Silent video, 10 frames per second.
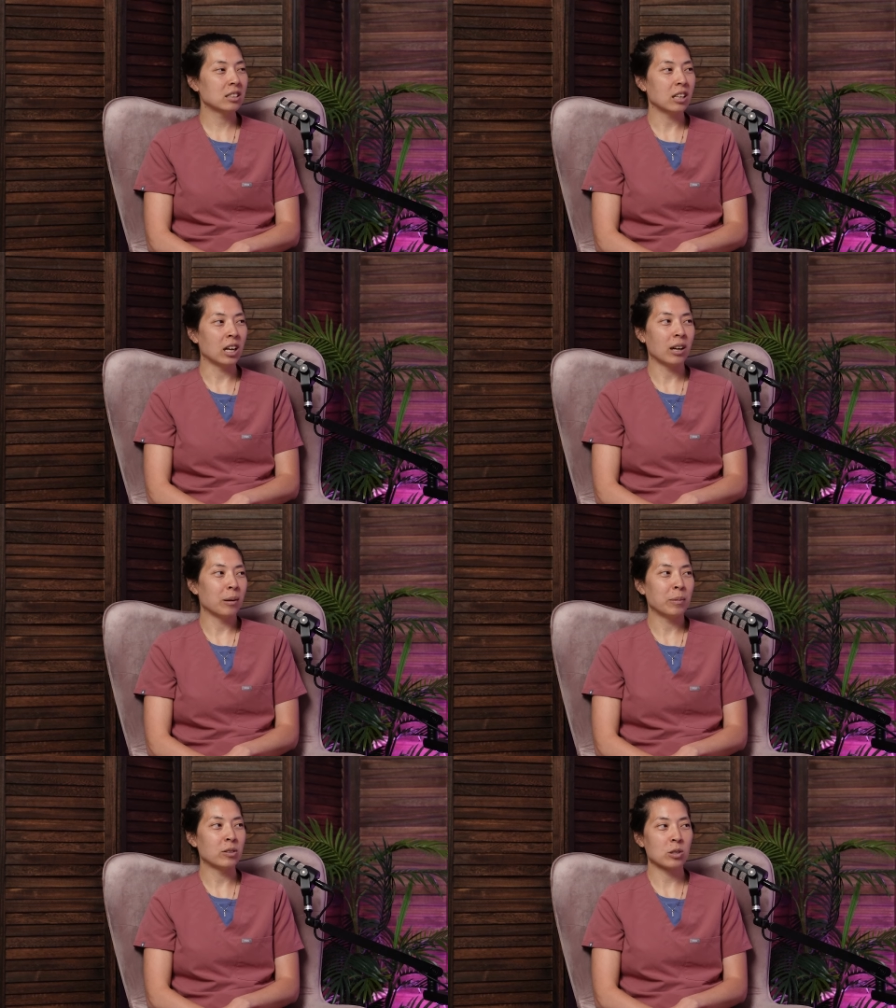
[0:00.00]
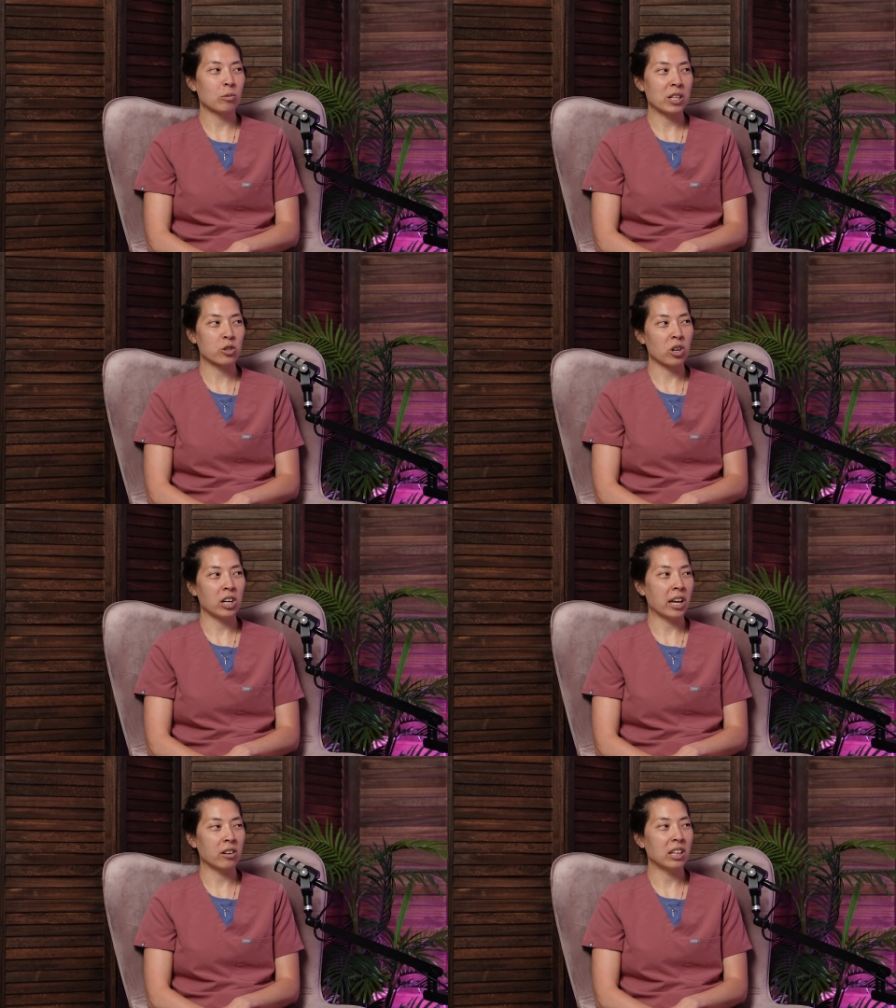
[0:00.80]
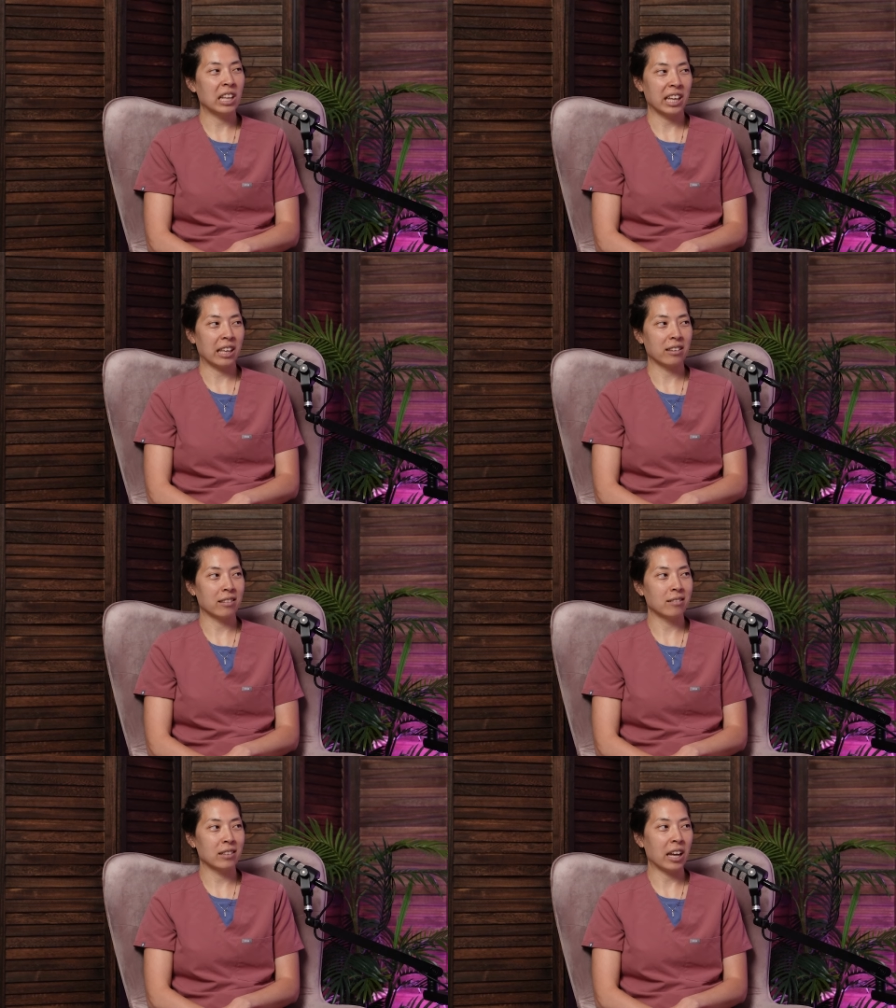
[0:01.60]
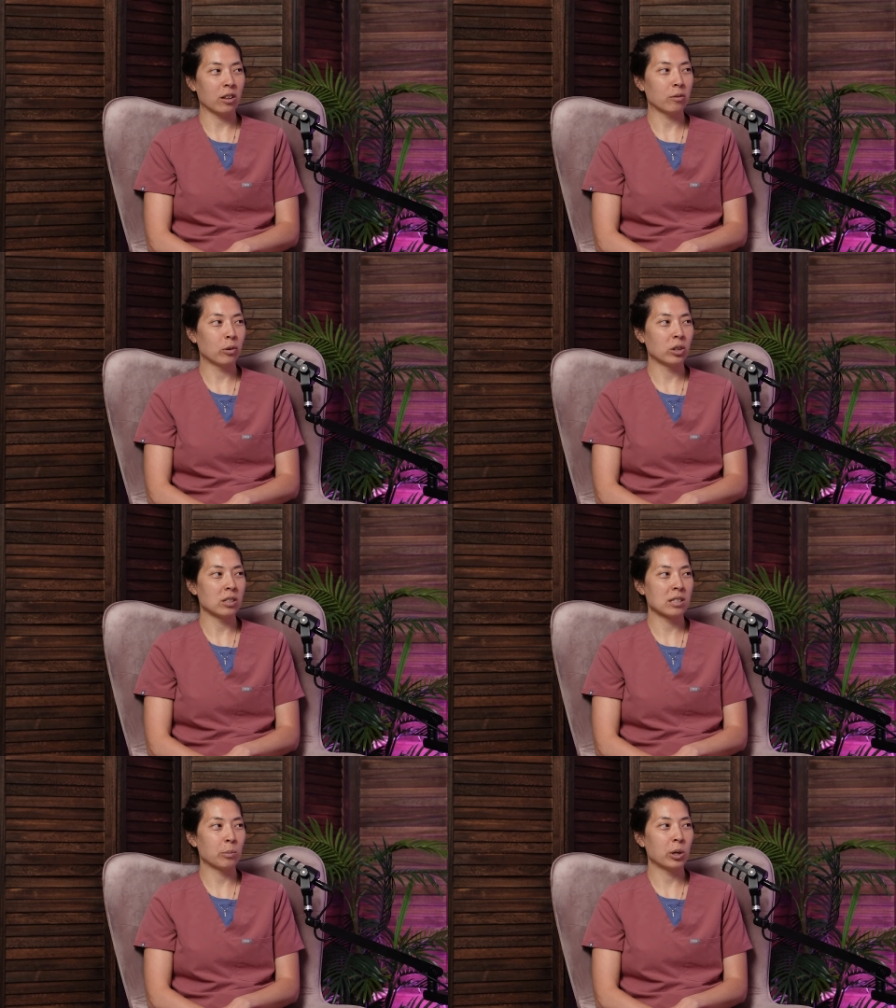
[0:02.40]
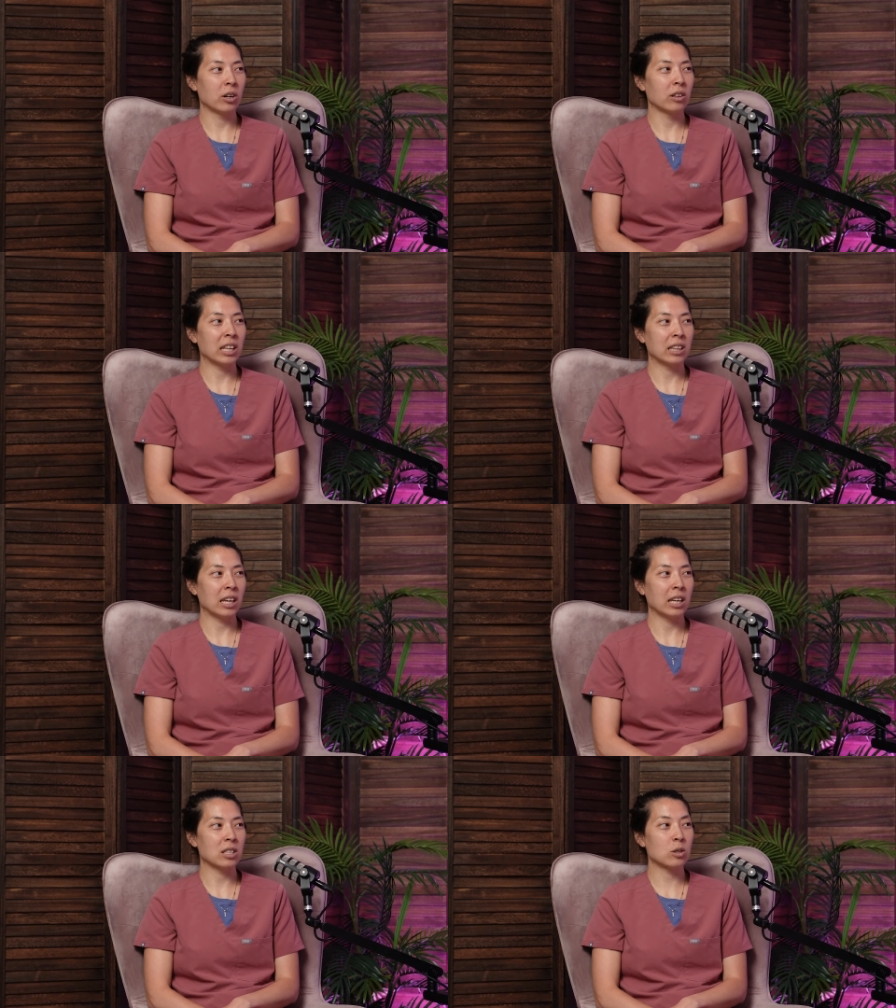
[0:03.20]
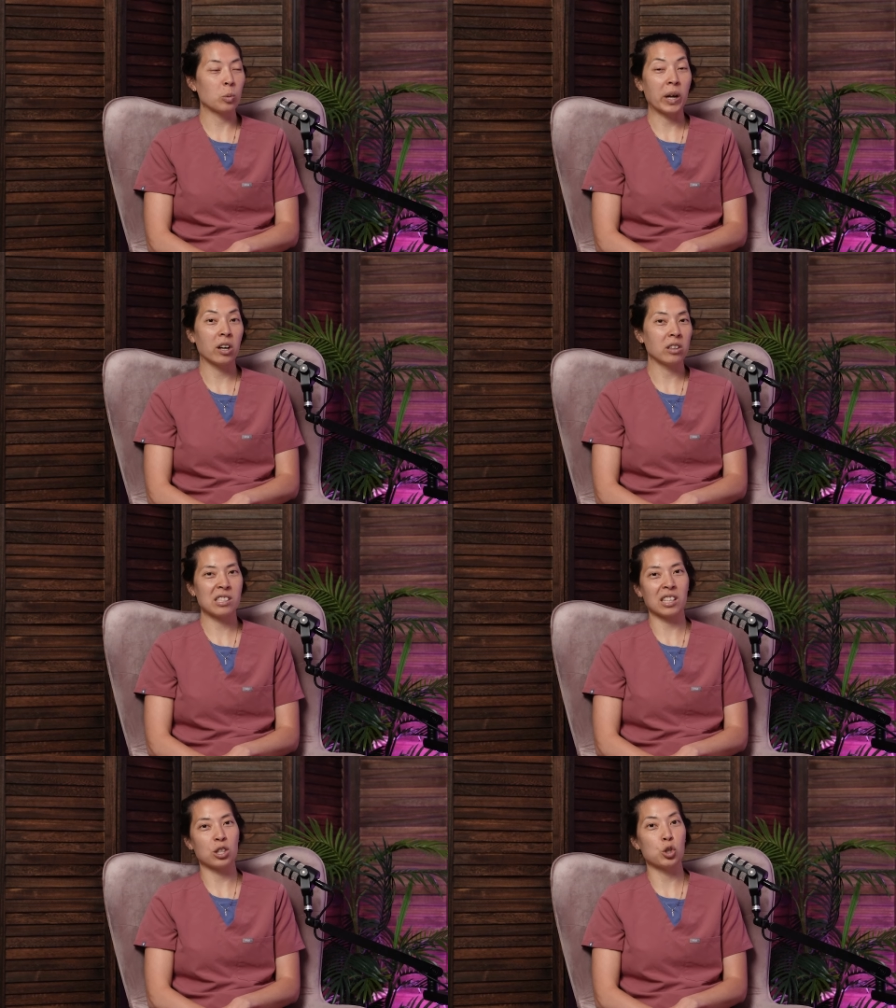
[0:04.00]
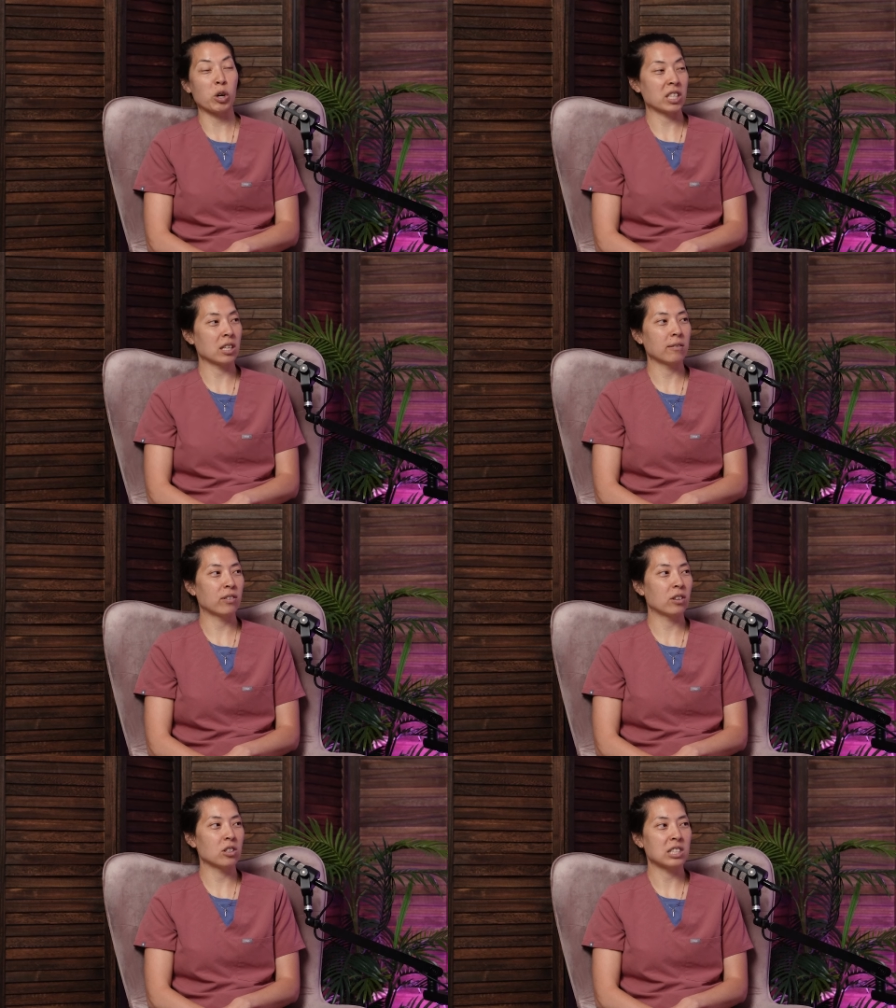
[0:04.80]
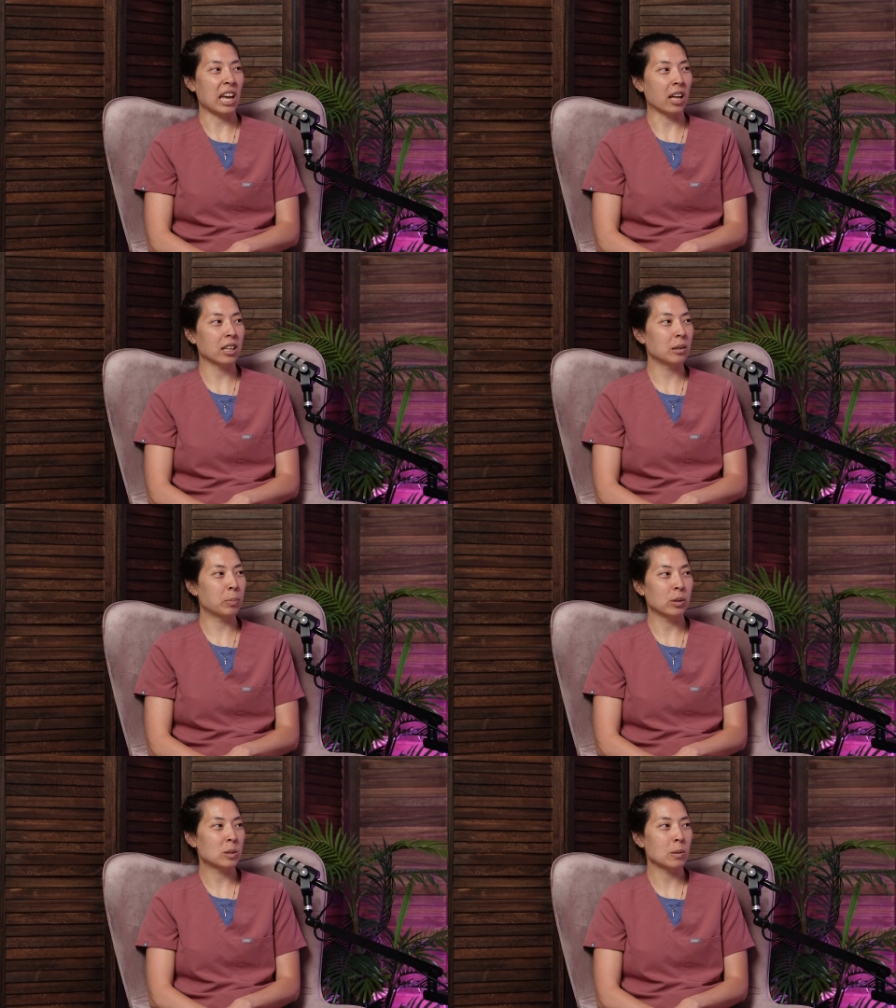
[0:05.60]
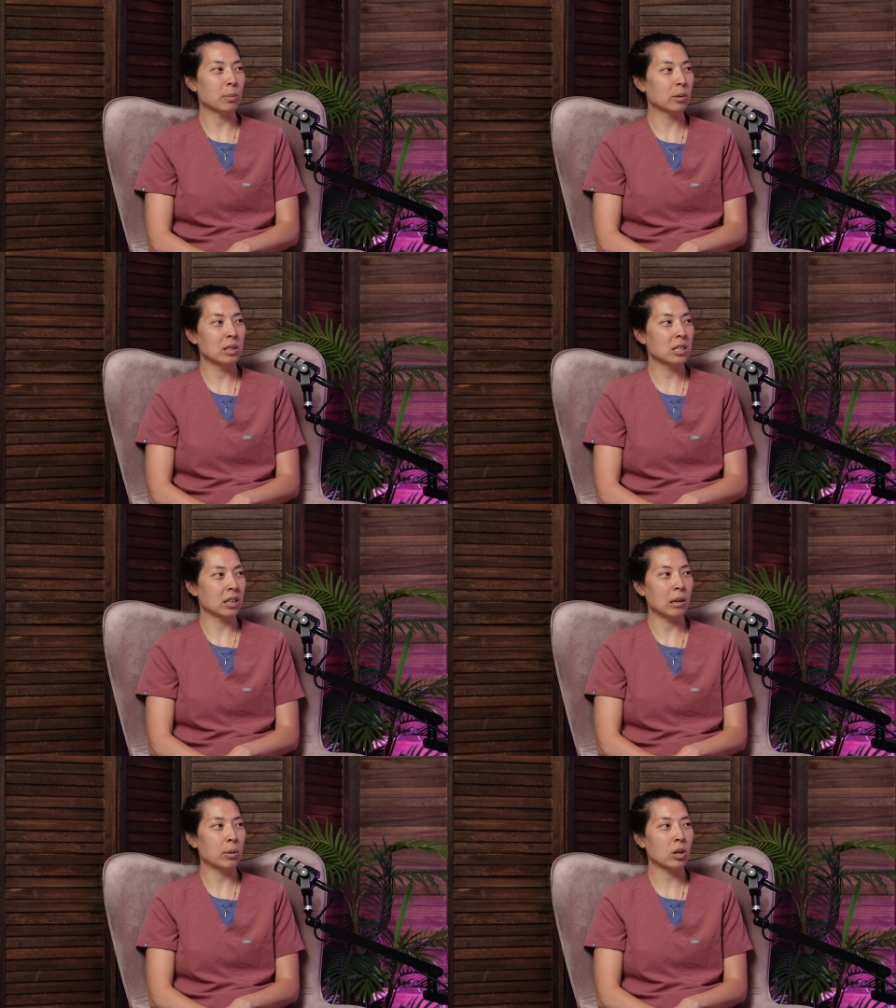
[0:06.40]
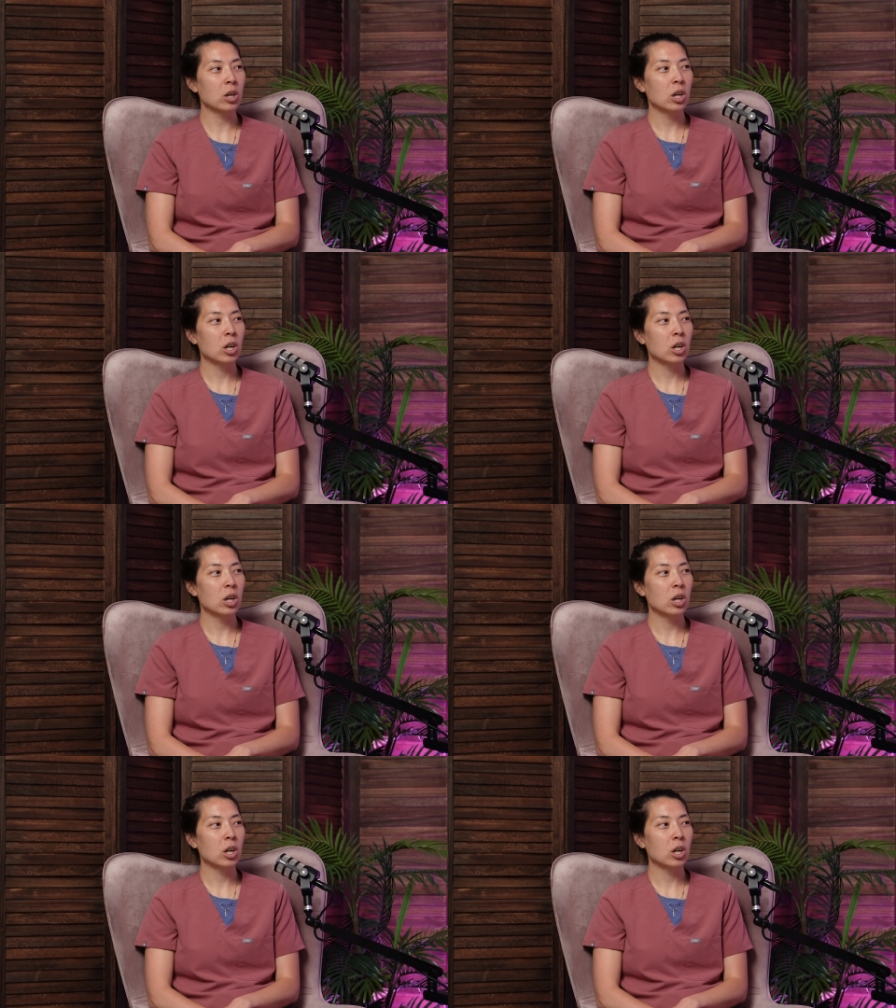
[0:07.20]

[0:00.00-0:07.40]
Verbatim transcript: There's a restaurant out in like California somewhere that they swear it's like the dressing for their salad puts people into labor.